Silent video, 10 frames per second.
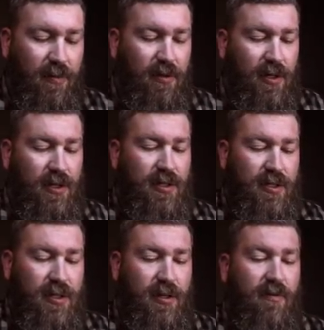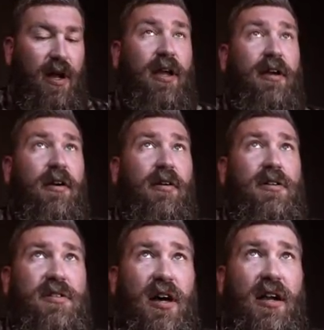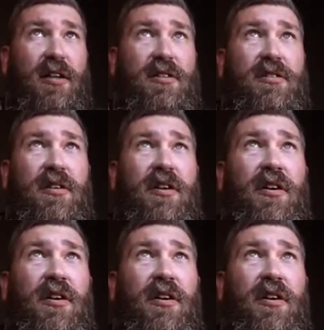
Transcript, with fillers: You can see right here he's got his